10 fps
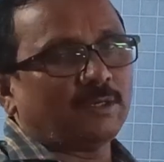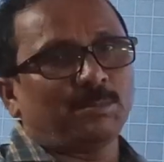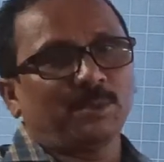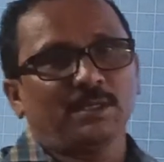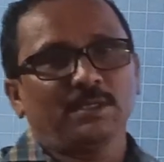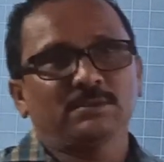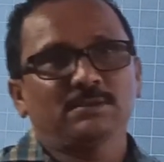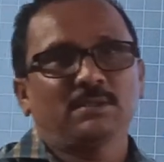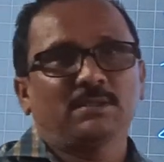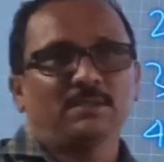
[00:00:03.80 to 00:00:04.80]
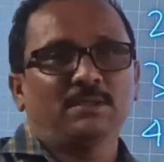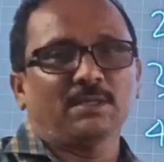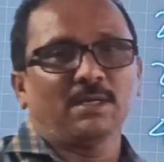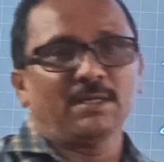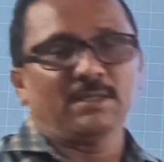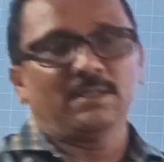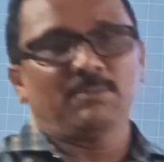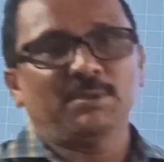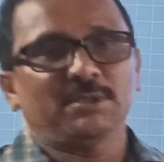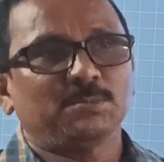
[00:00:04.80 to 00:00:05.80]
topic is
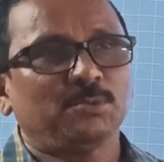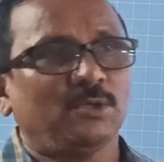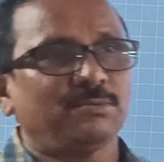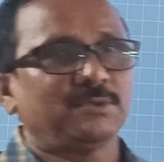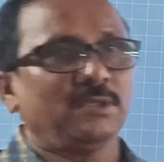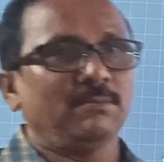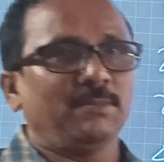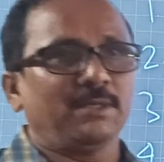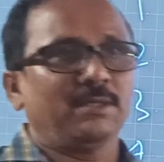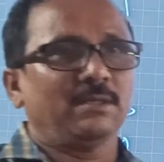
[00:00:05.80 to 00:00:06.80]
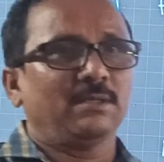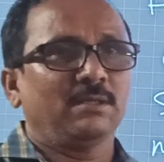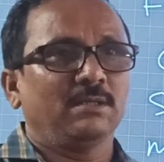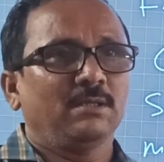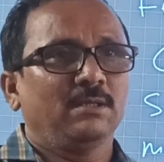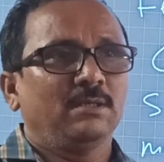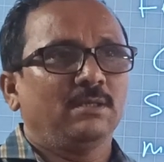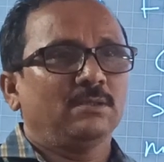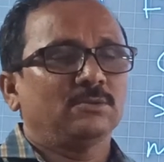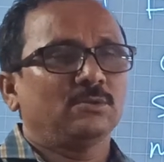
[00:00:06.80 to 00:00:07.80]
regarding principle of steel making.
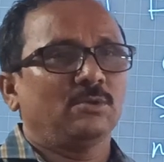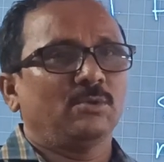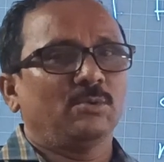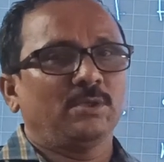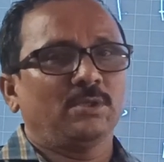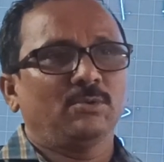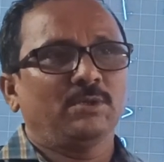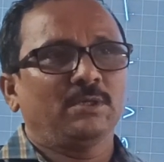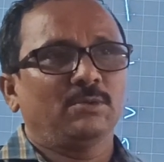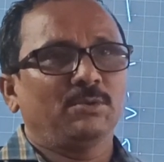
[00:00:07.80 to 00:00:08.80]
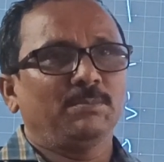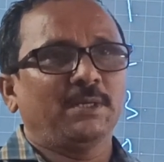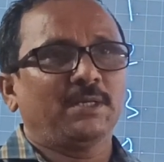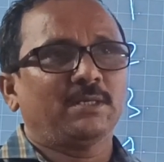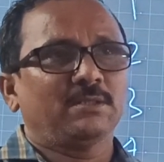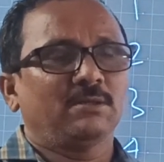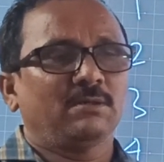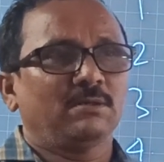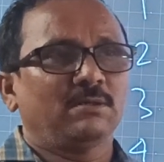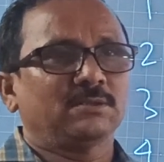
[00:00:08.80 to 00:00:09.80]
So we make
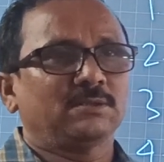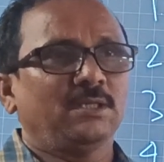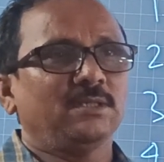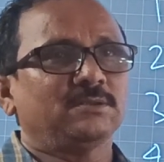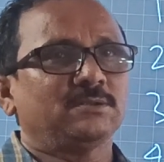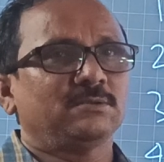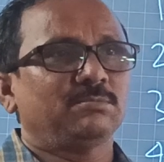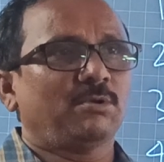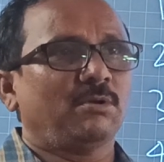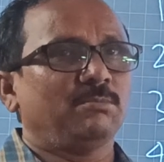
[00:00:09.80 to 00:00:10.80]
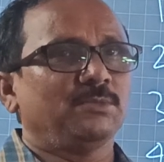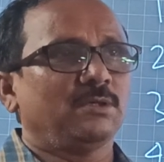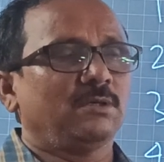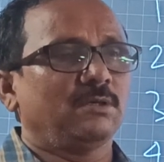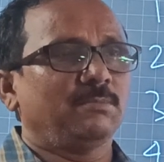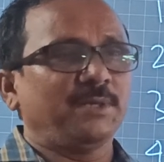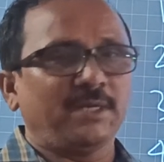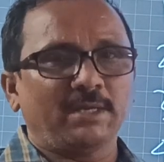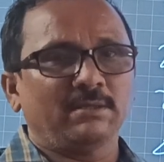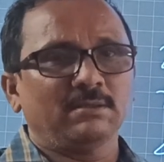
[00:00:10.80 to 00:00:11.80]
the steels from the
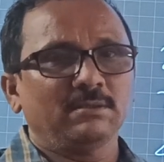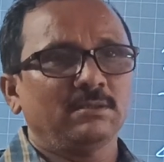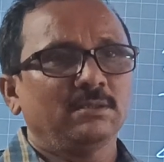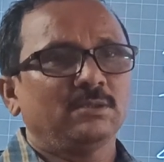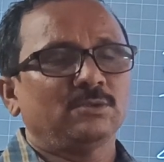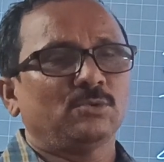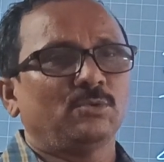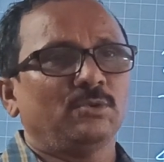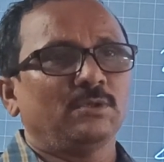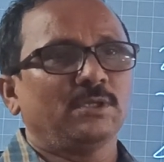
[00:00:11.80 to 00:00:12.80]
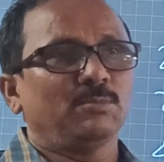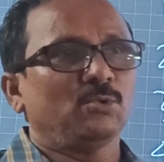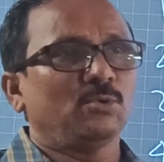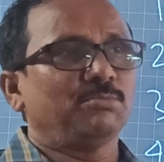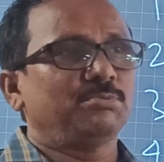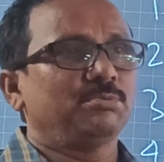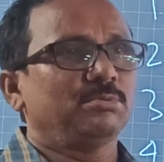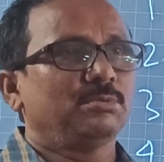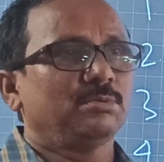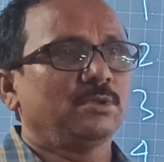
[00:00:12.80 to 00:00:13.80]
pig iron. So we will remove
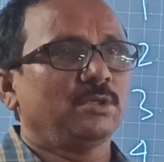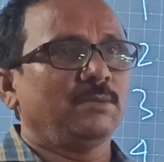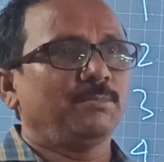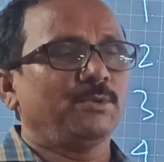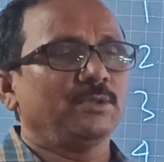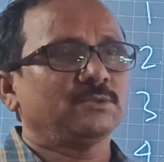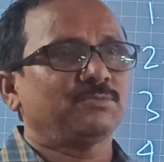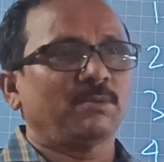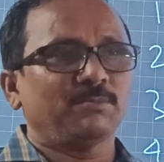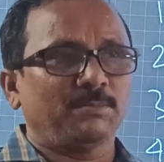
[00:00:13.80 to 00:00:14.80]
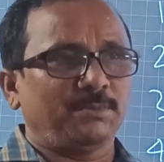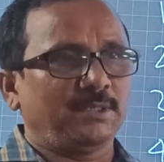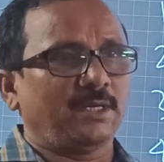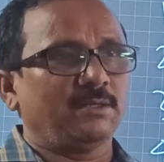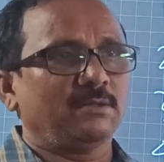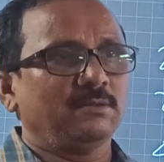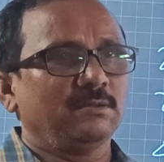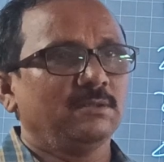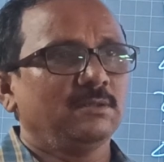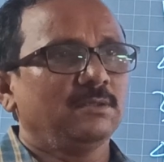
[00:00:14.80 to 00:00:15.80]
the impurities from the pig iron,
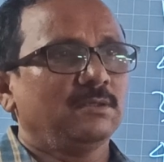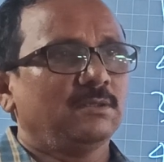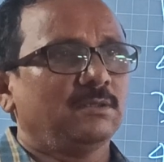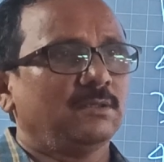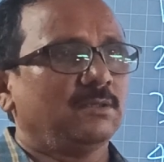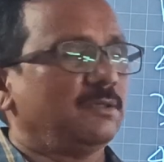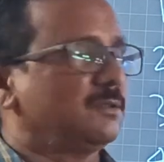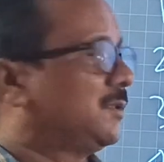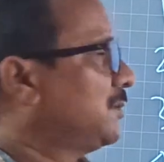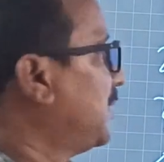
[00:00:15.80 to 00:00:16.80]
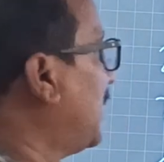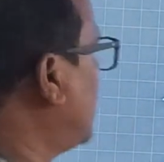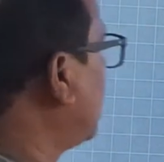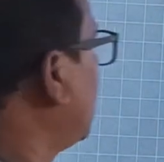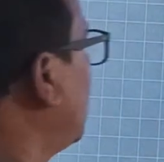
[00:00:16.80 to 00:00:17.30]
such as